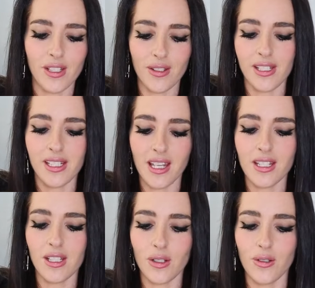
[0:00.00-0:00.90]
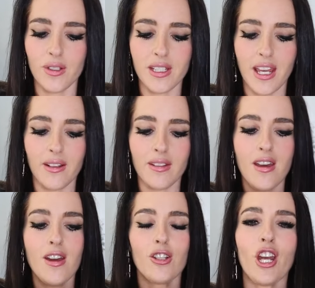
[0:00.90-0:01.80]
so stay tuned and
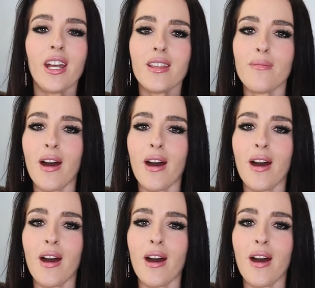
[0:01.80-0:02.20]
check them